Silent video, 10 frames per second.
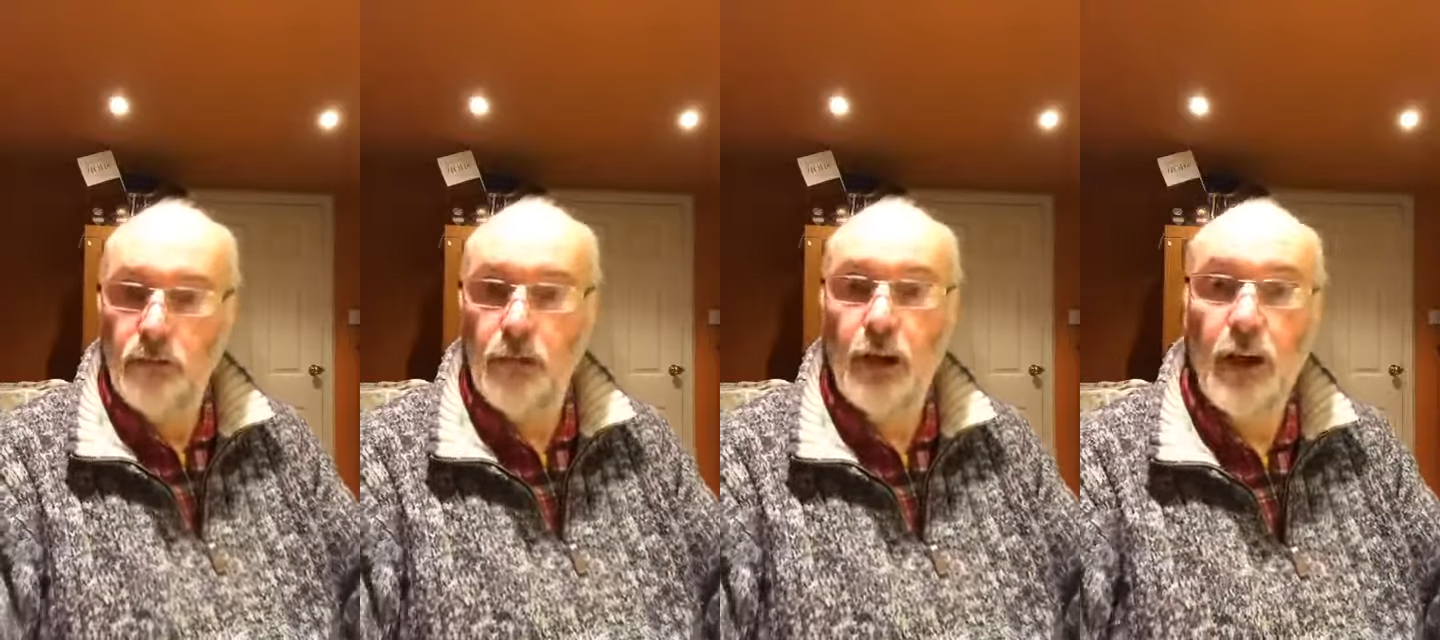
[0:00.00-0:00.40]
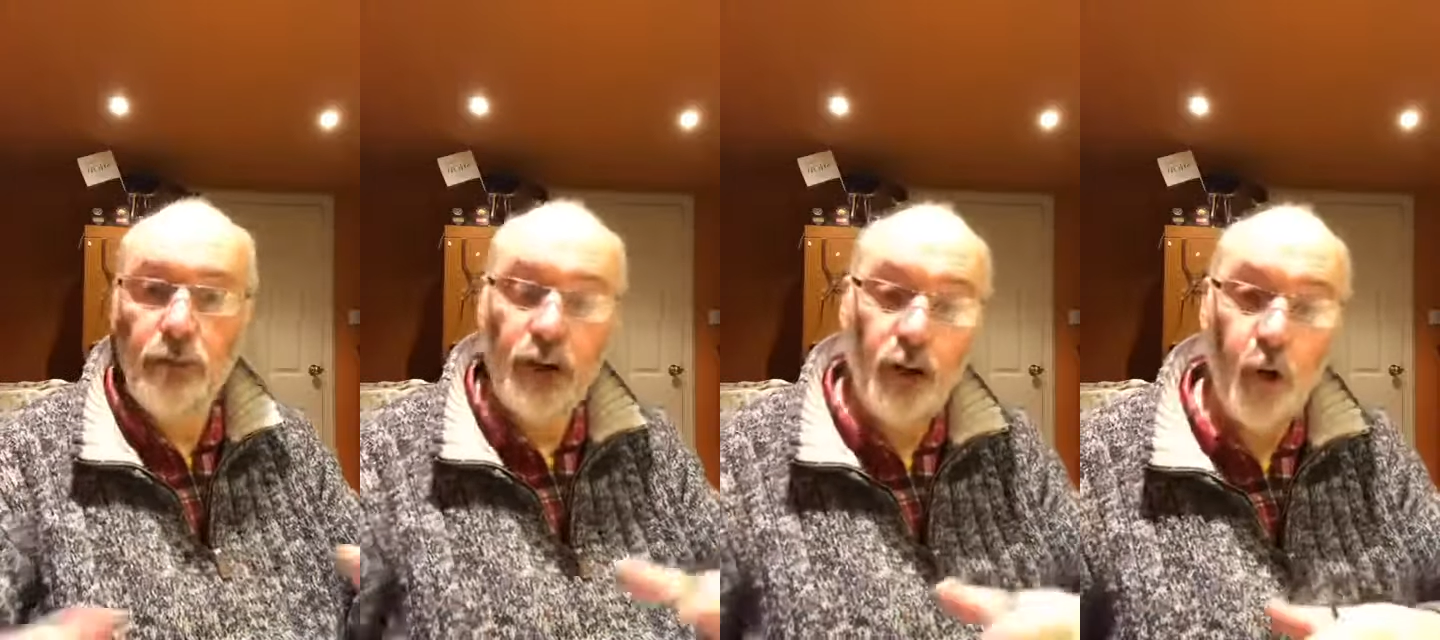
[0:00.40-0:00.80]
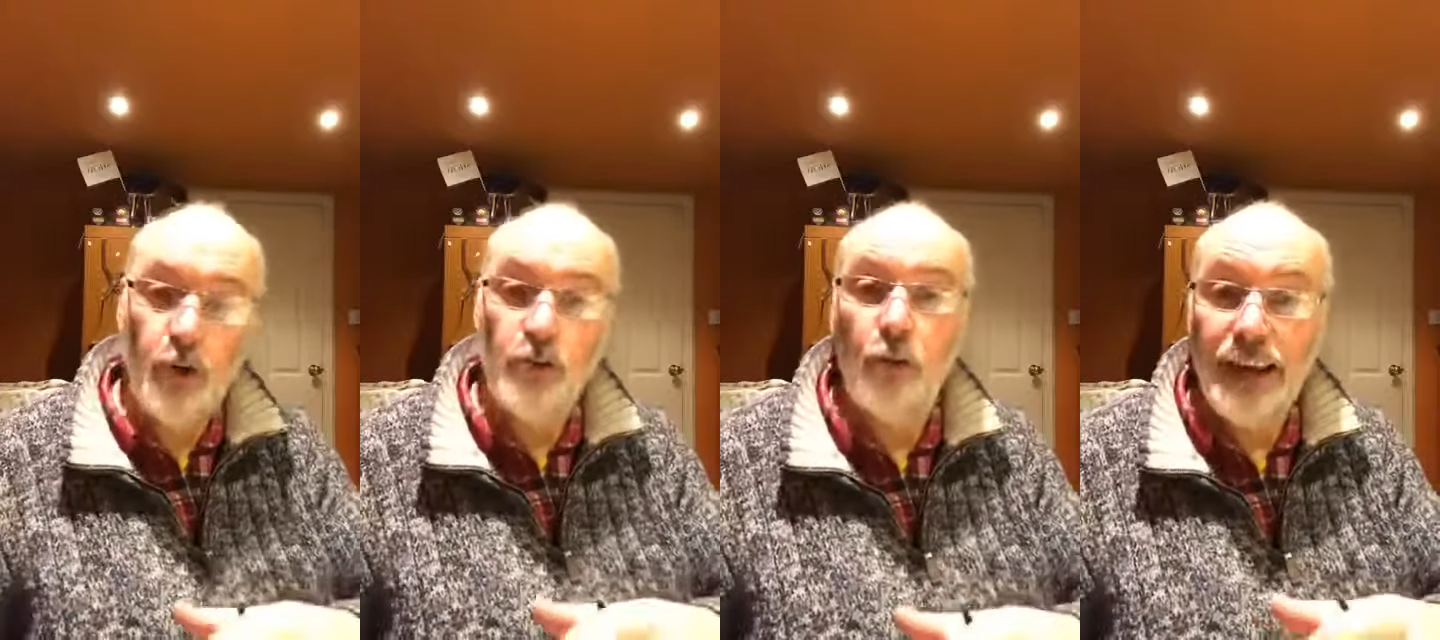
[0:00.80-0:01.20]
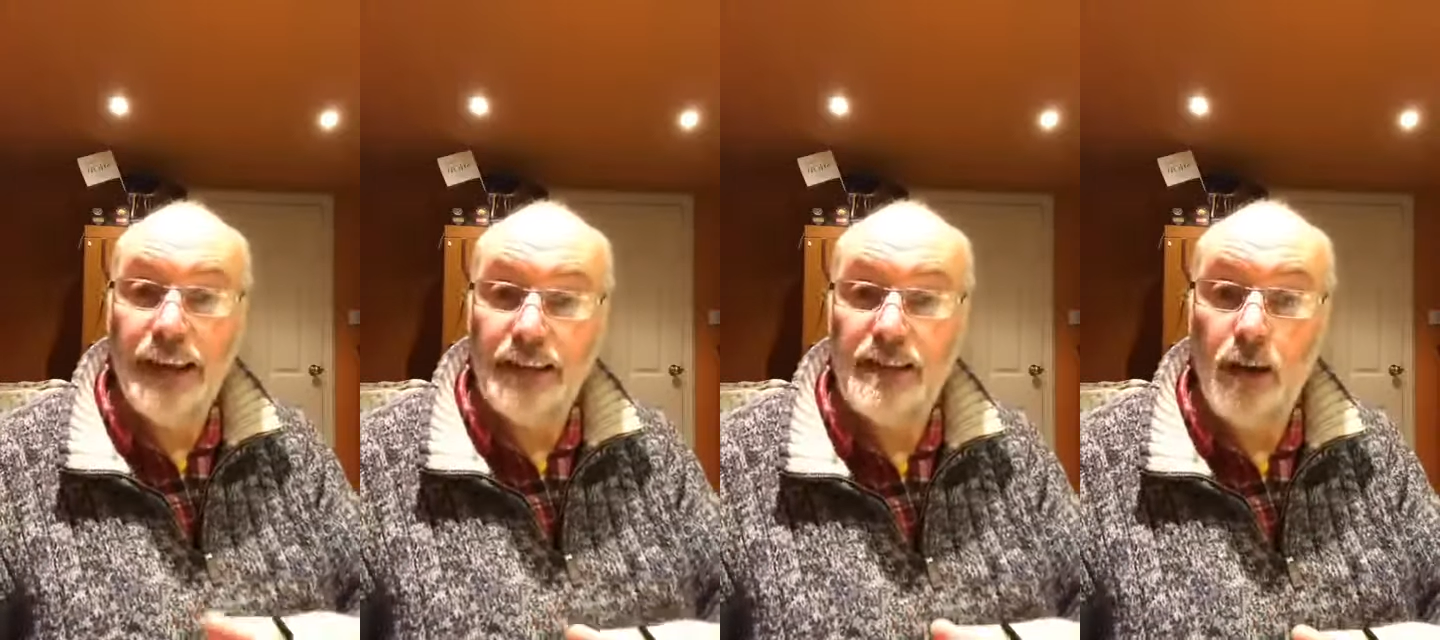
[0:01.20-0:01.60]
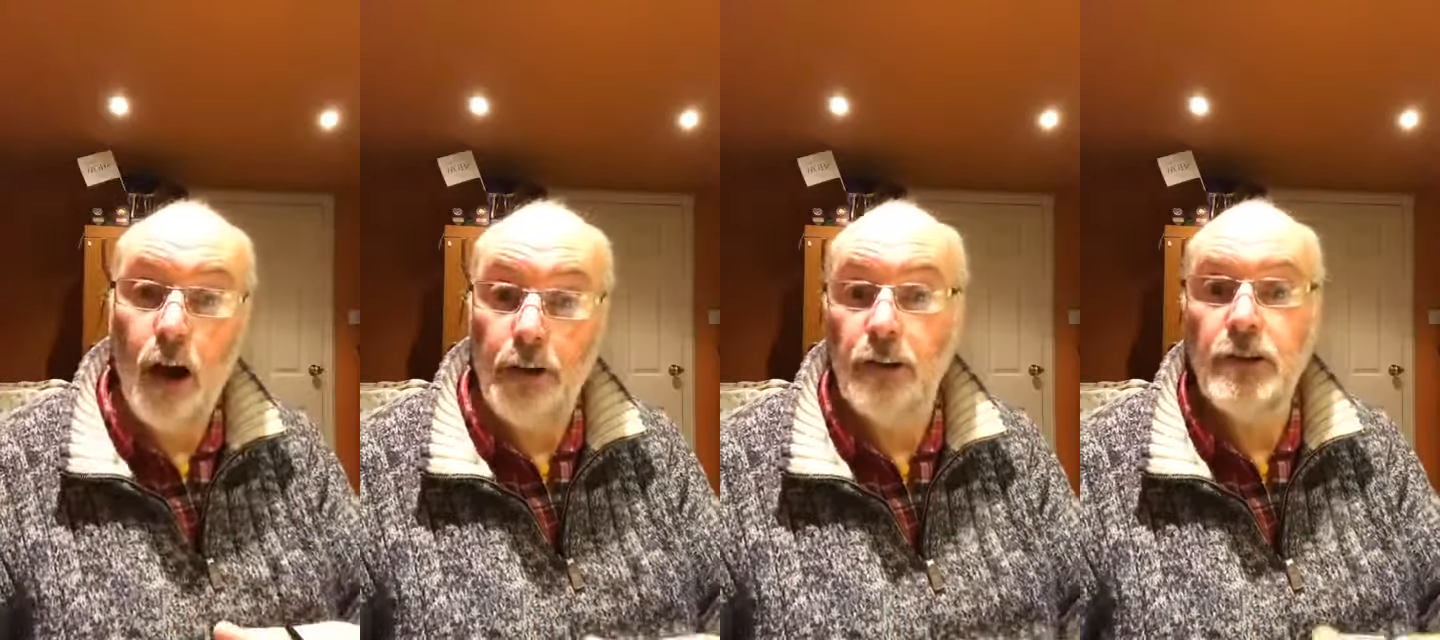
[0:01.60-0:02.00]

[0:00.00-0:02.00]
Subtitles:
to cover the cost of getting started.